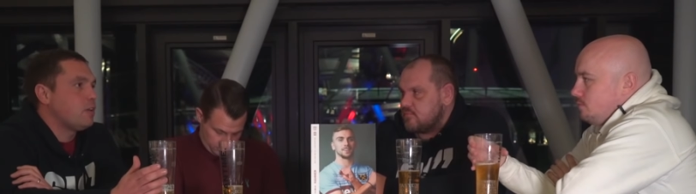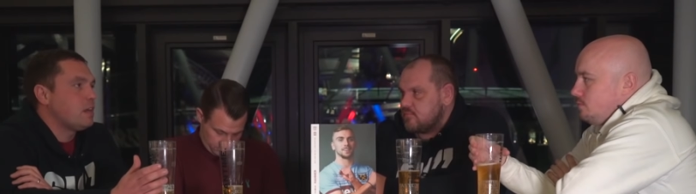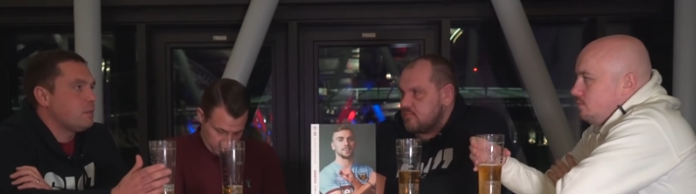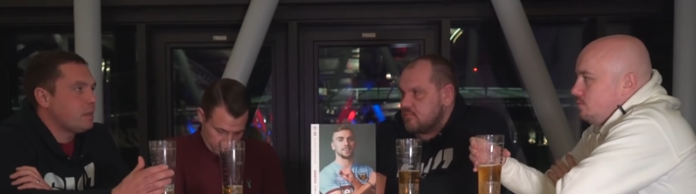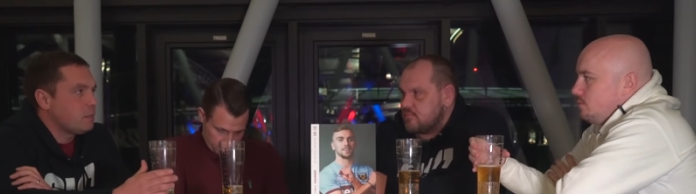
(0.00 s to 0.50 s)

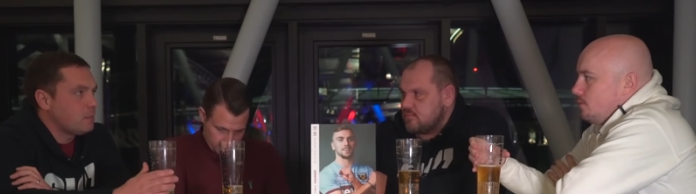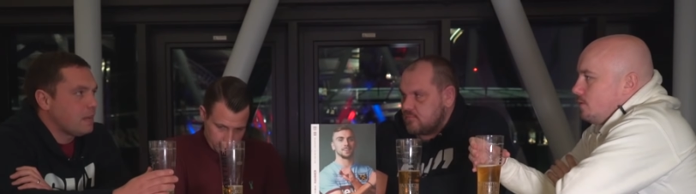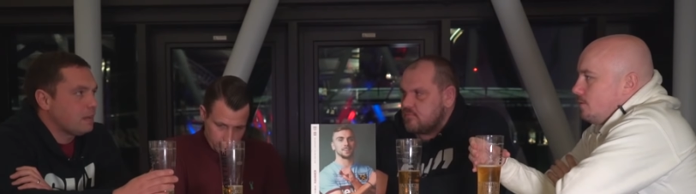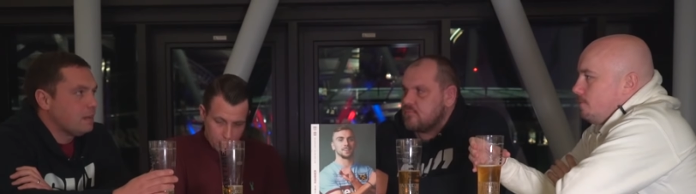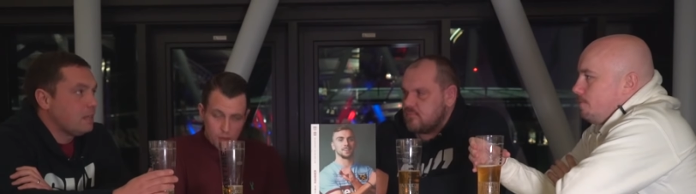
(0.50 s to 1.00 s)
Speaker 1: trying to bring him
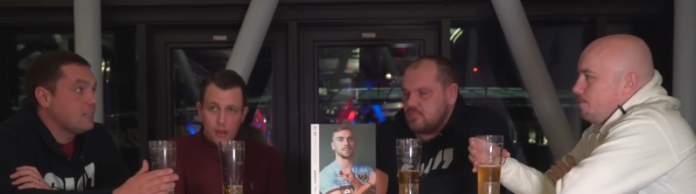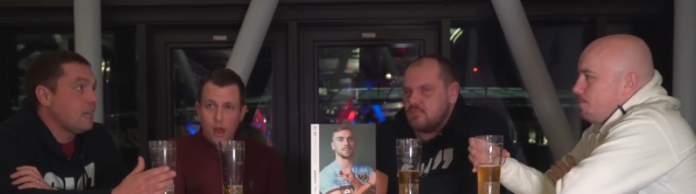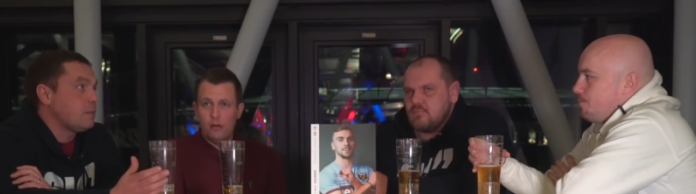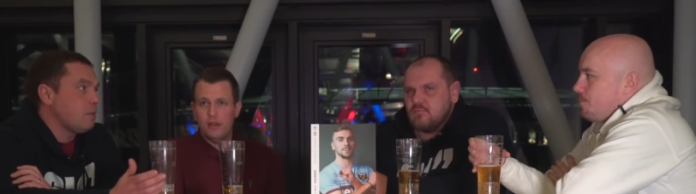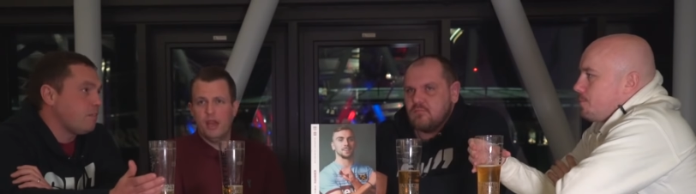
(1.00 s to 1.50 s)
down.
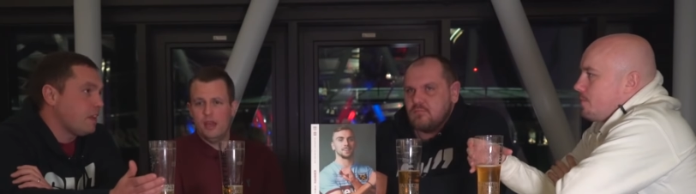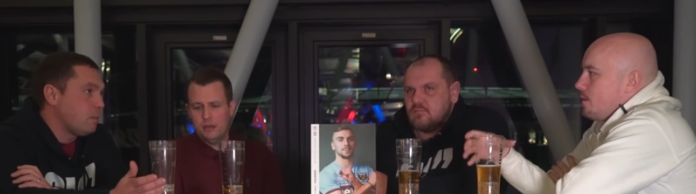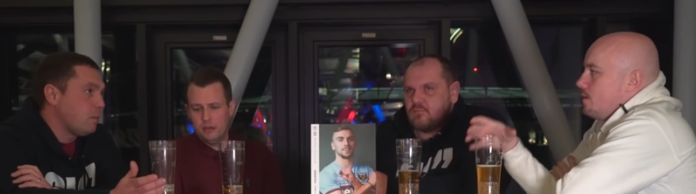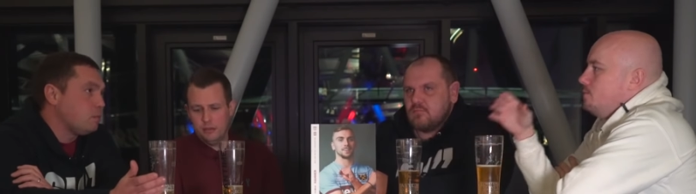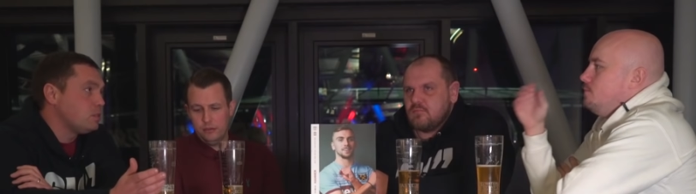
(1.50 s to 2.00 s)
oh,
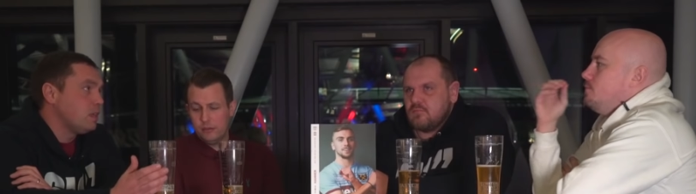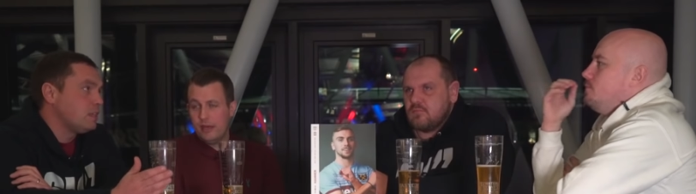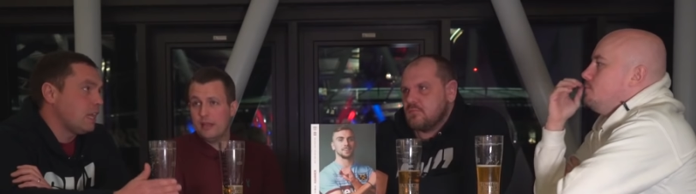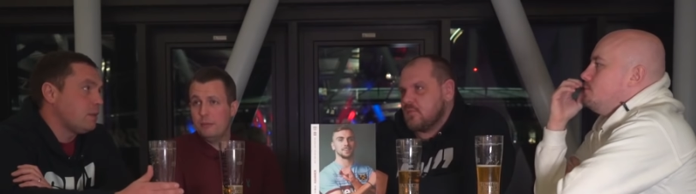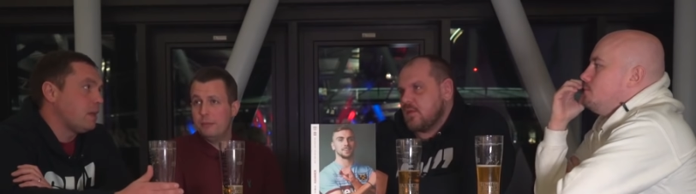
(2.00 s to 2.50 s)
yeah. look
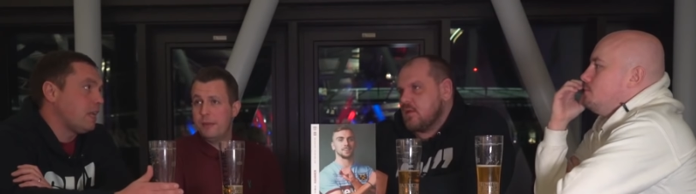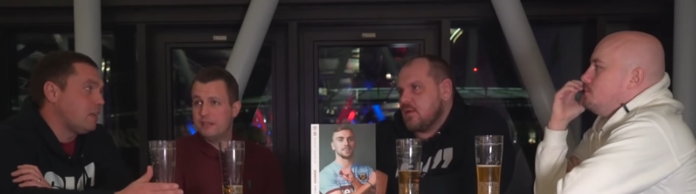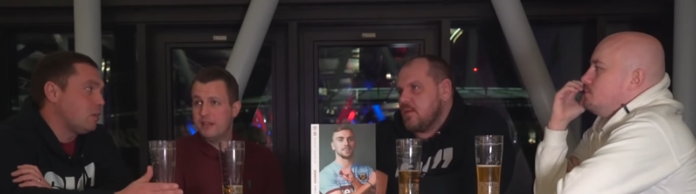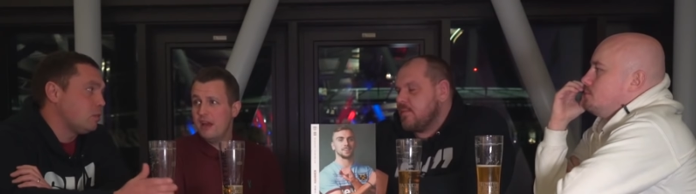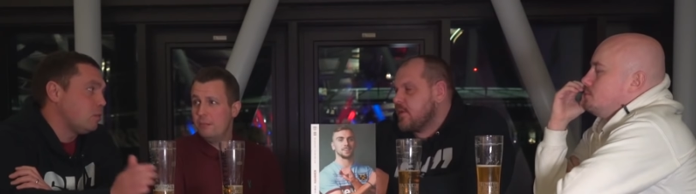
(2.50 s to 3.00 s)
at that with
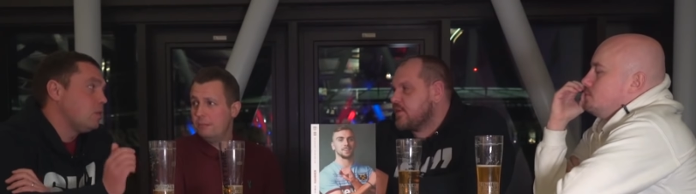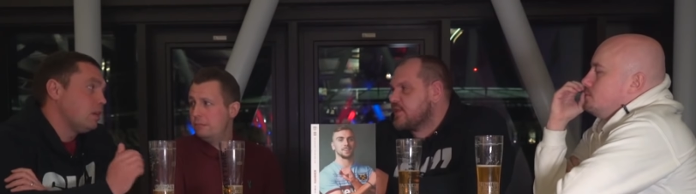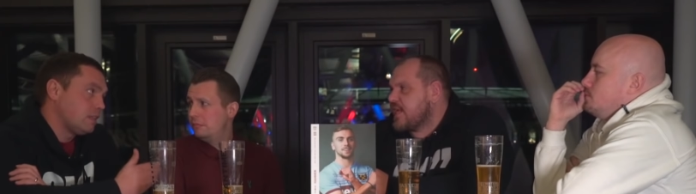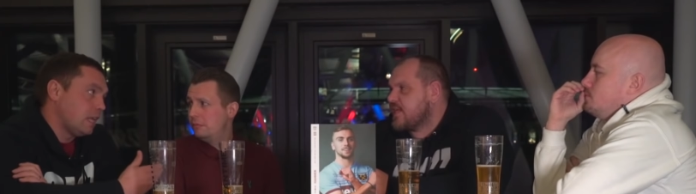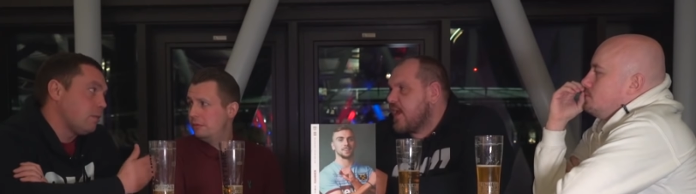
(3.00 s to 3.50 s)
Big Sam.
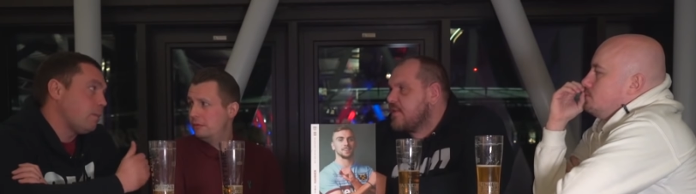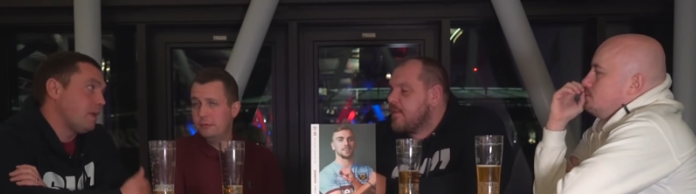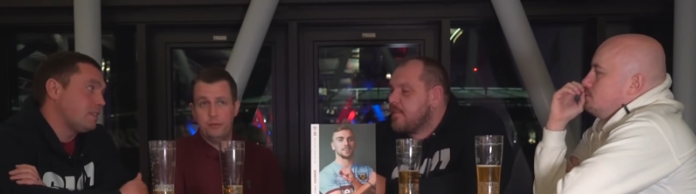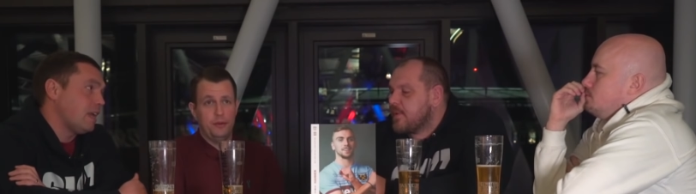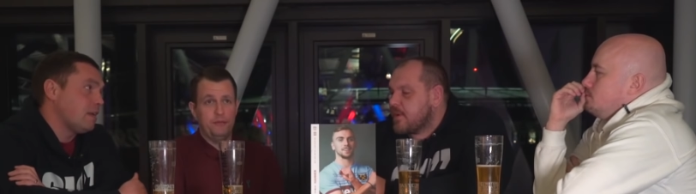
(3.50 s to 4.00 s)
Because that,
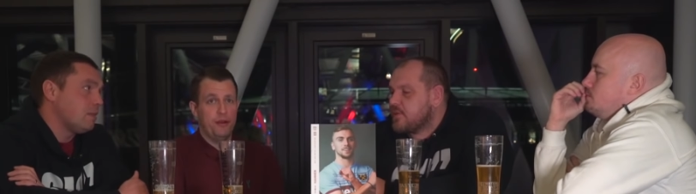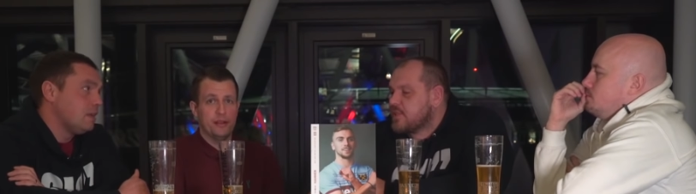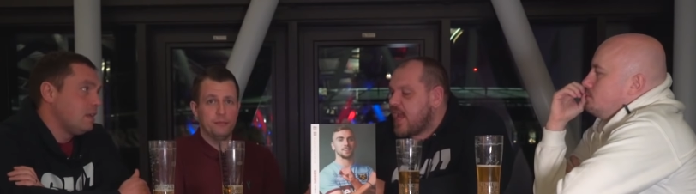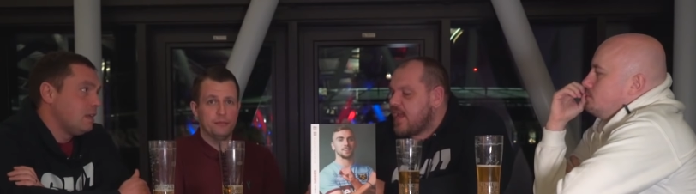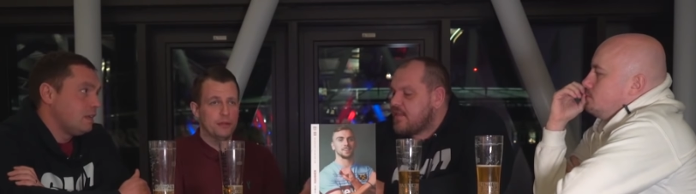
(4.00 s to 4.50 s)

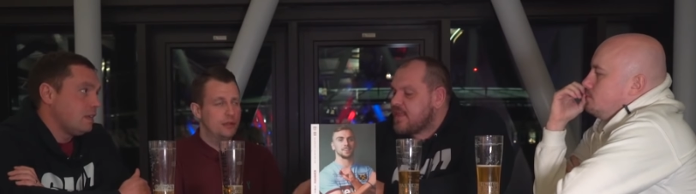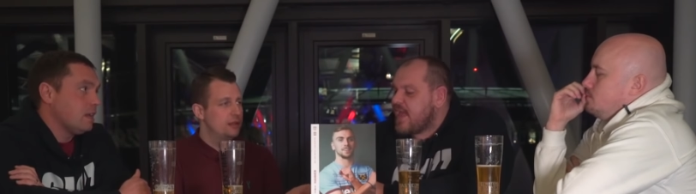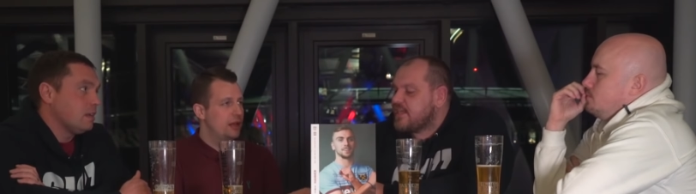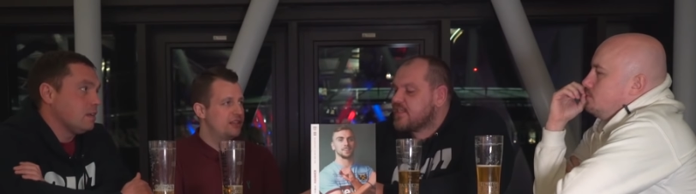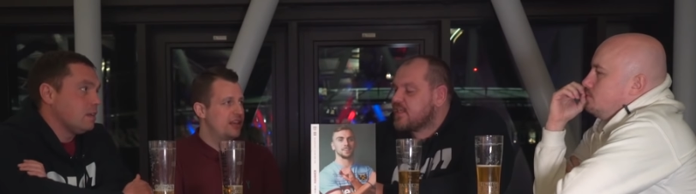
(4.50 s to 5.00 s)
because that,
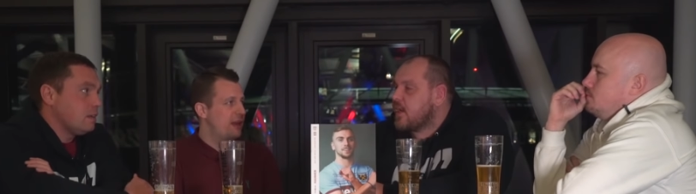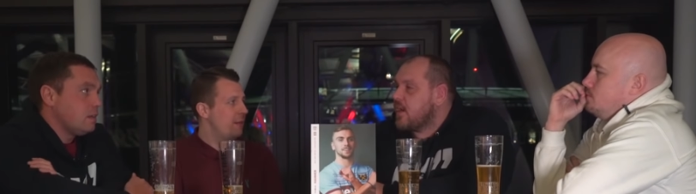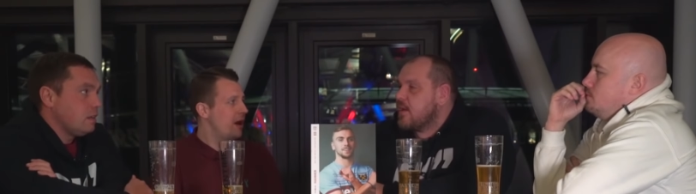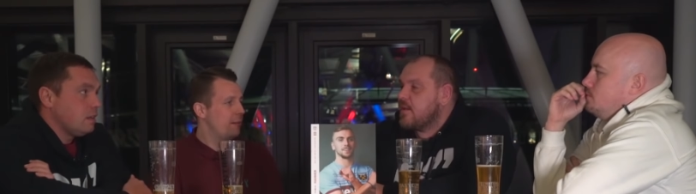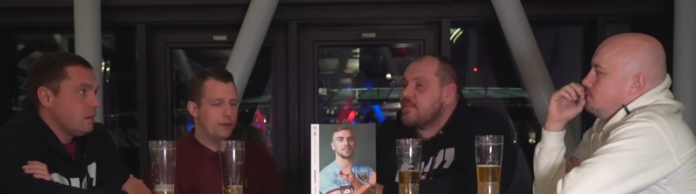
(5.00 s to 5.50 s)
Speaker 2: that is set
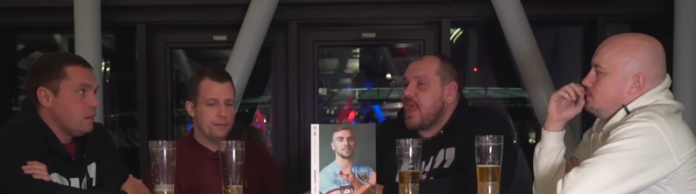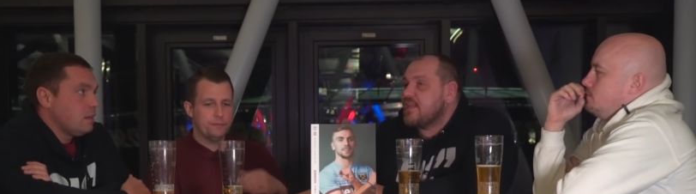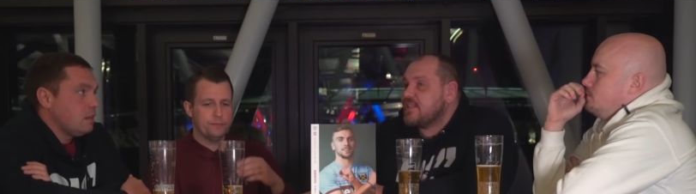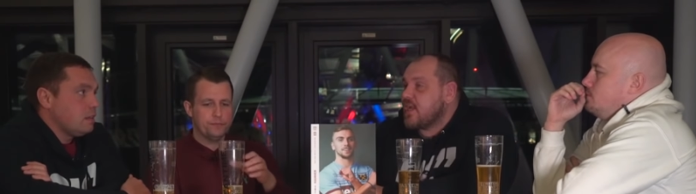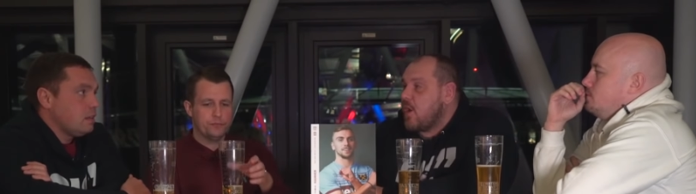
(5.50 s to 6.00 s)
him up.
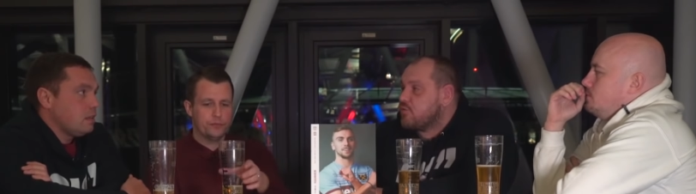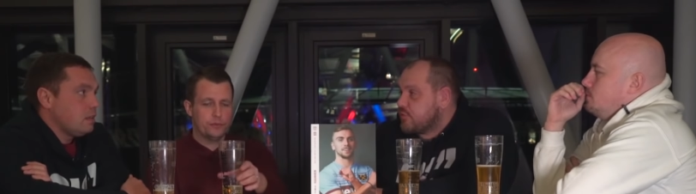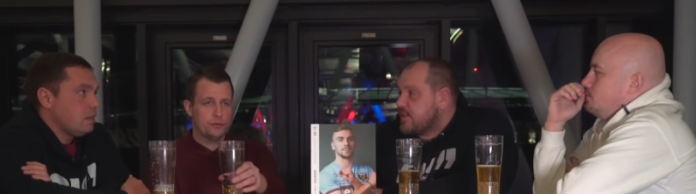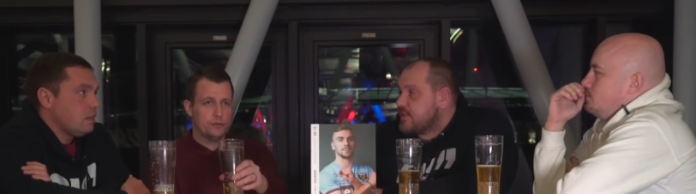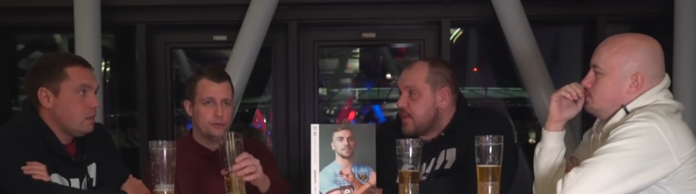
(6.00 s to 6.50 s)
That is the
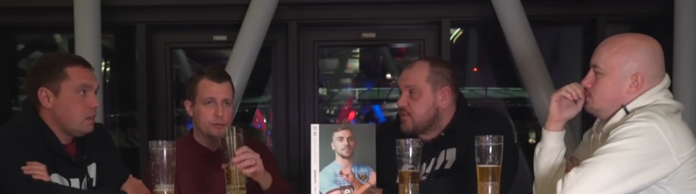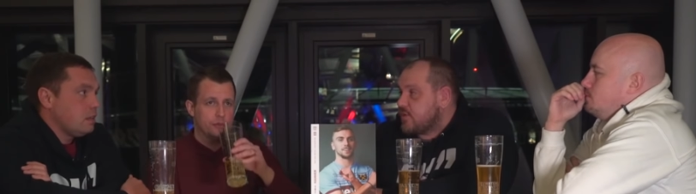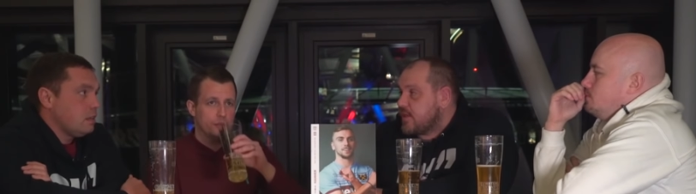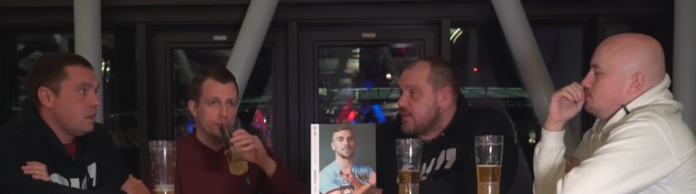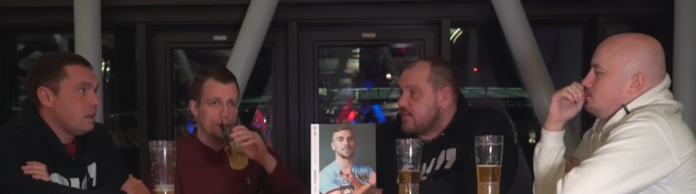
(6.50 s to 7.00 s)
culture in this country.